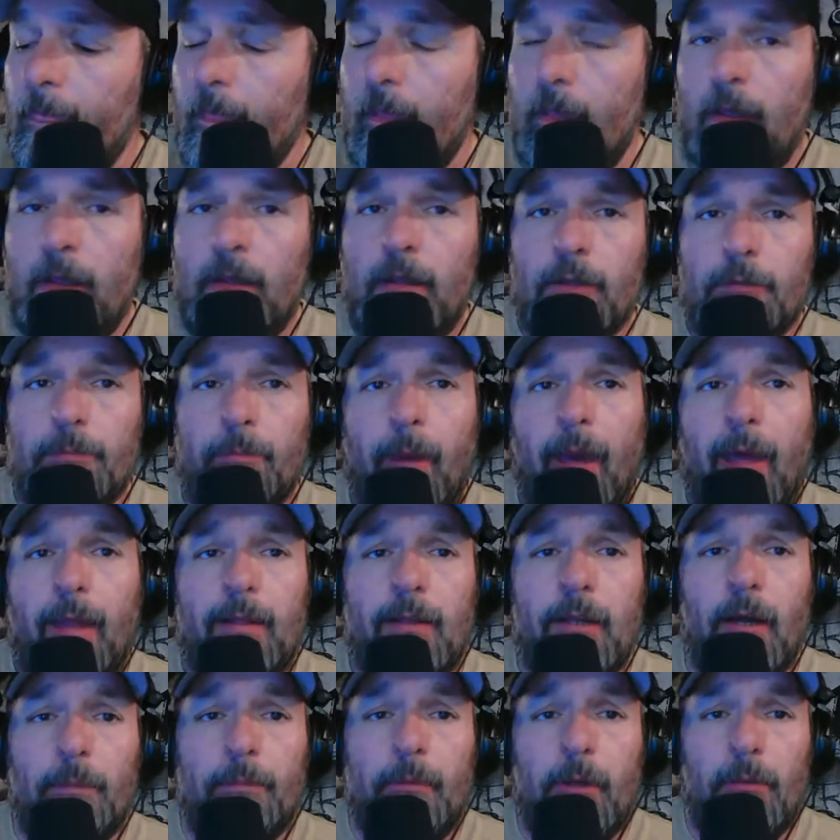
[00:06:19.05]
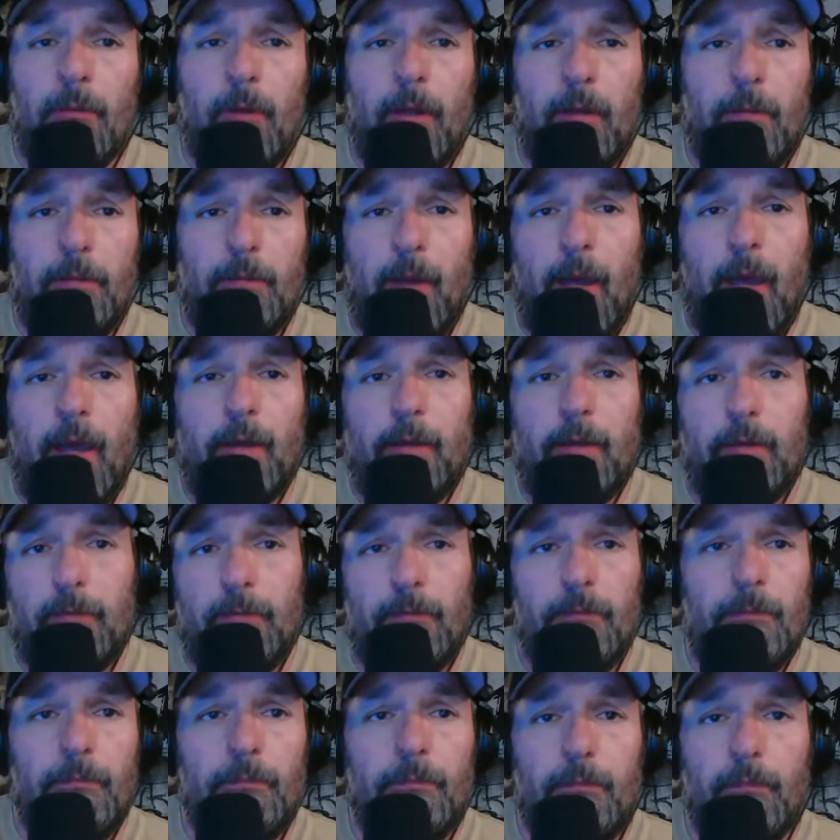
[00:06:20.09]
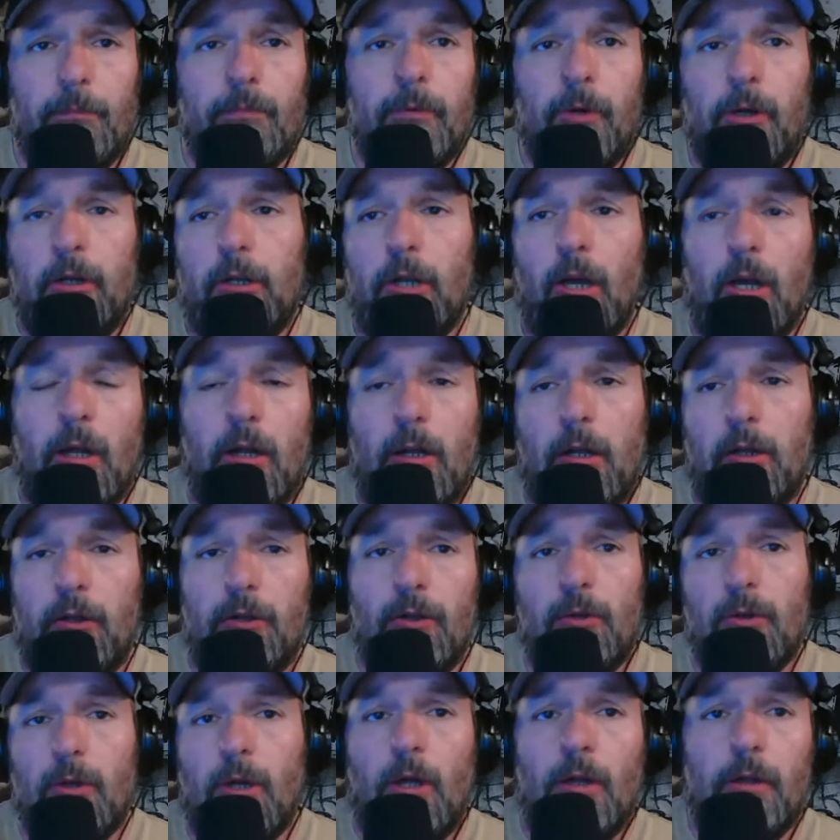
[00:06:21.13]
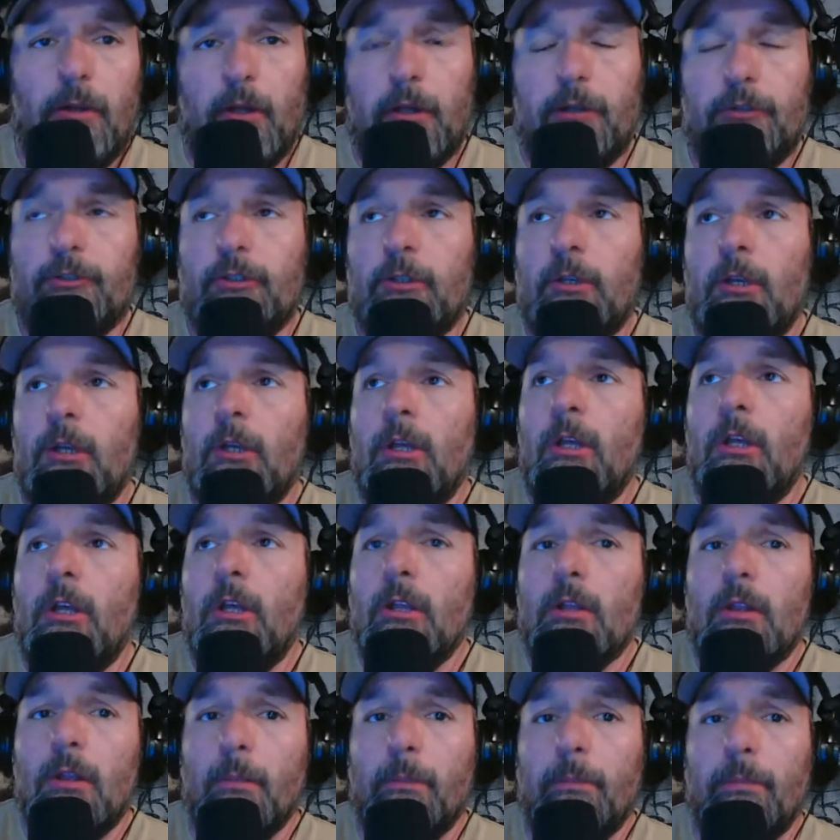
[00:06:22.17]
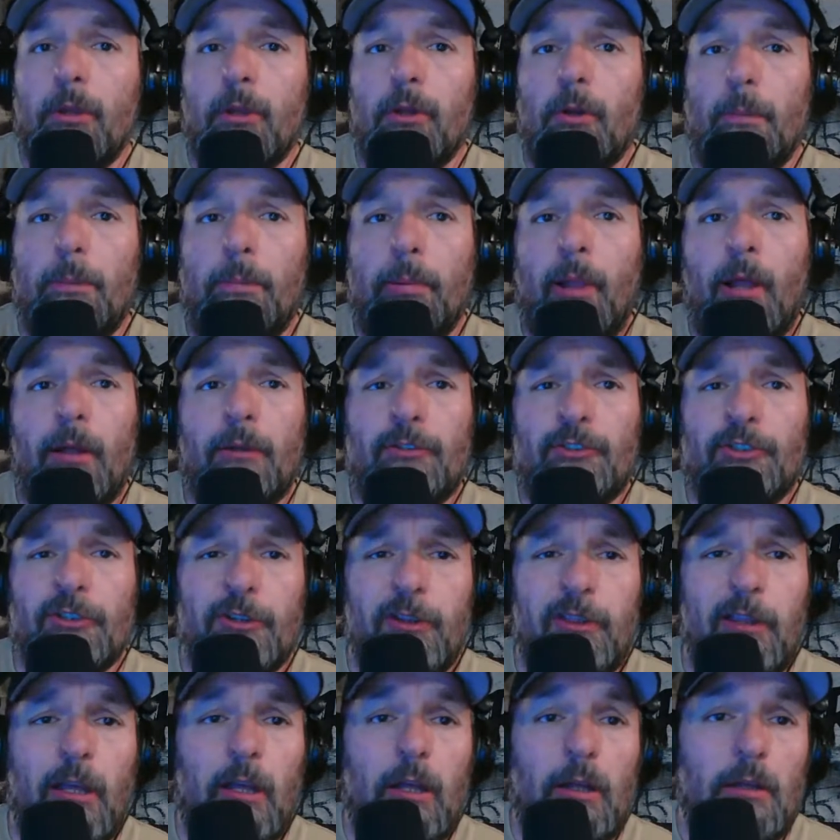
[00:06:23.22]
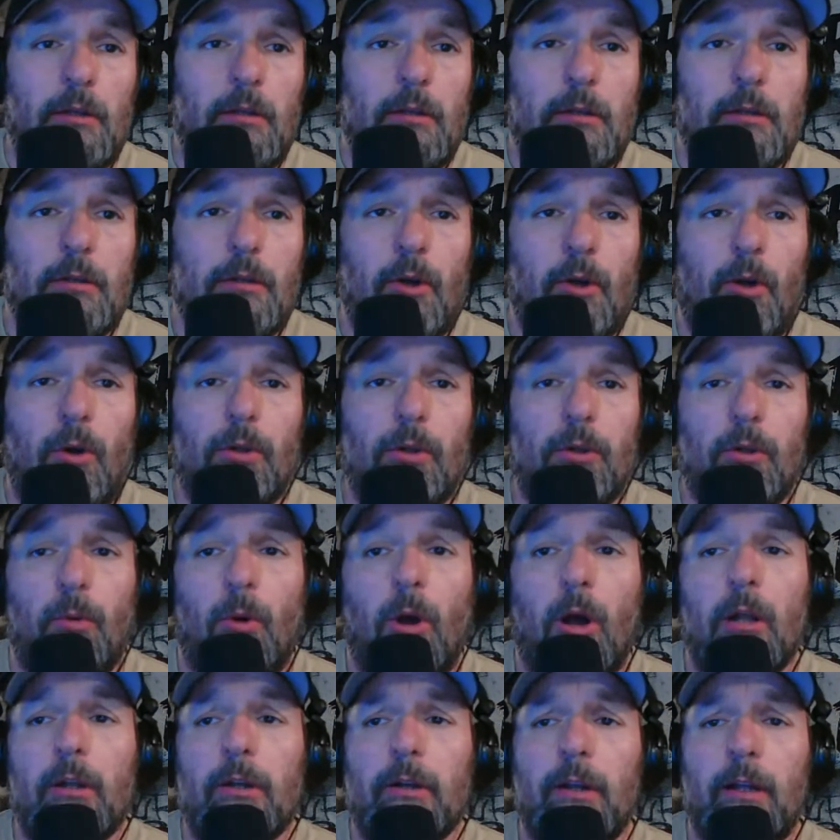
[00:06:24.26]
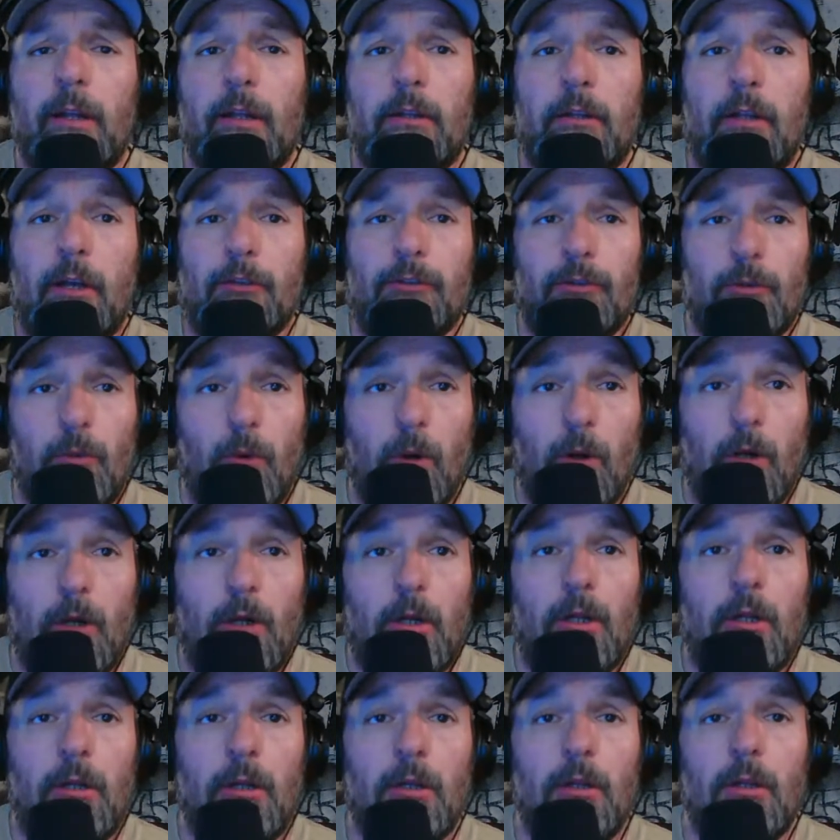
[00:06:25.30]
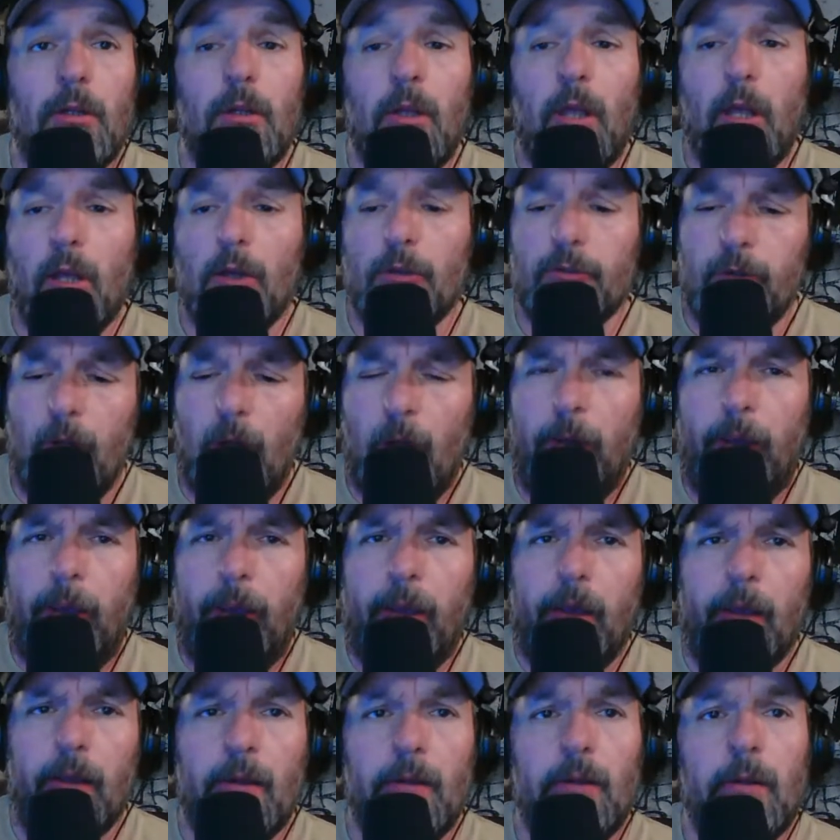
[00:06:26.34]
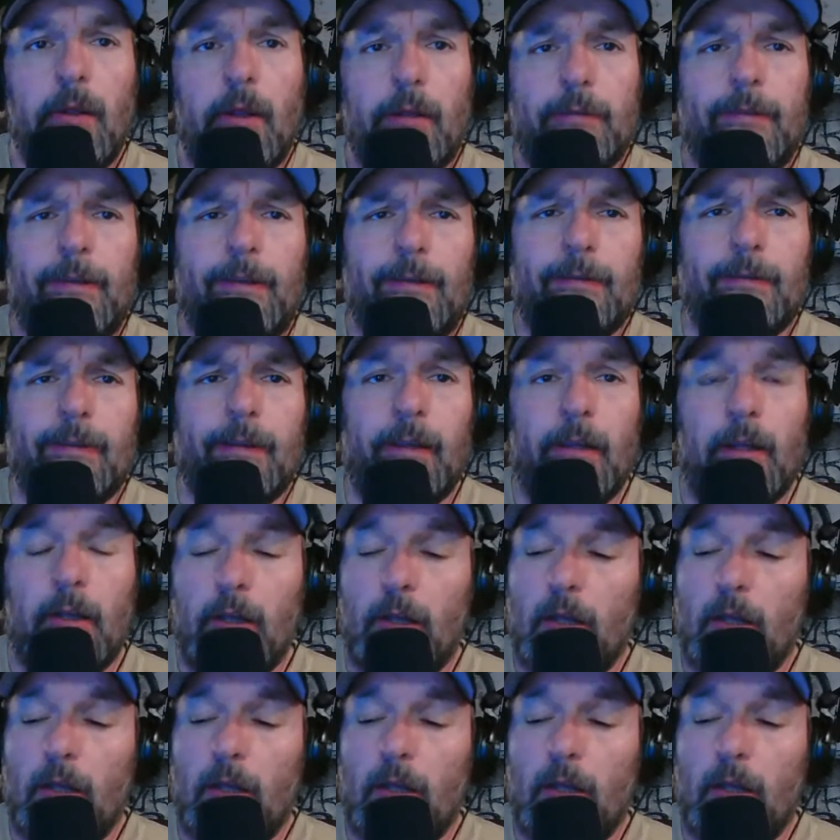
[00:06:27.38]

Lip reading: And this bathtub that we had redone and doing all this, the little plunger thing to hold the water in doesn't work. He goes, oh, yeah, that's easy.